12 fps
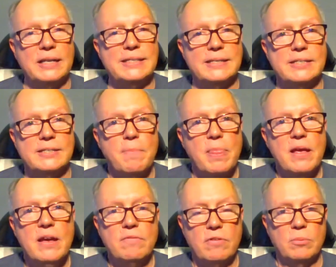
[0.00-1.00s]
prices
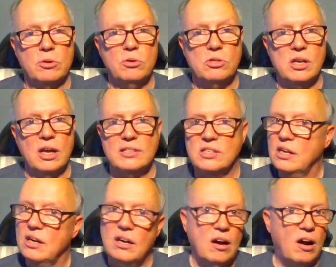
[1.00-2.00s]
from cruise lines
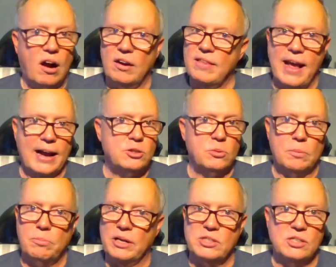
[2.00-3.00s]
aren't the
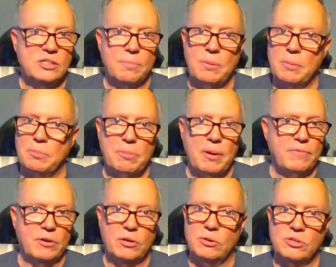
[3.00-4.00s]
actual prices that people
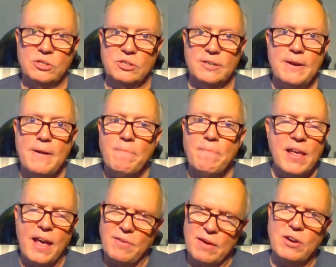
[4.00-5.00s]
pay for cruises.
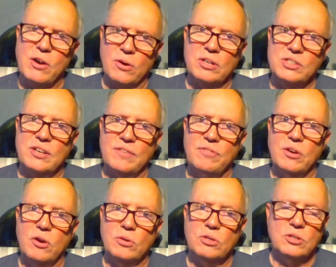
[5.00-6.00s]
Have you ever noticed if
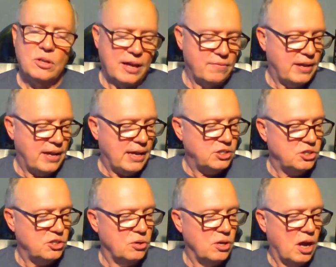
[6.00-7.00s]
you go to like
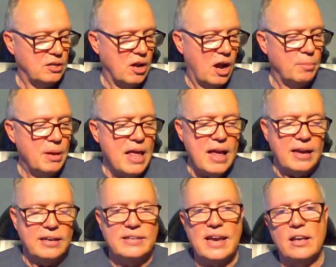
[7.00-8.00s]
vacations2go.com and
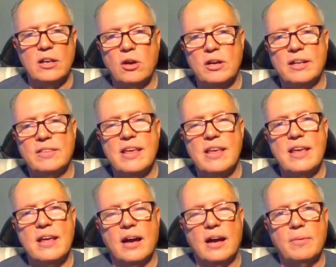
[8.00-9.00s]
you take a look at
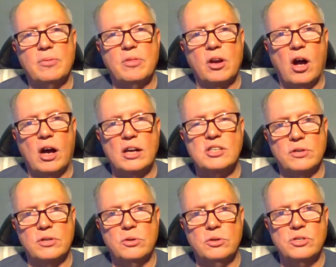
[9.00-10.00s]
the cost
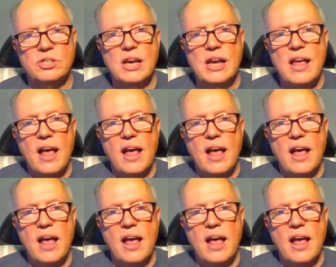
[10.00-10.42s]
of a cruise,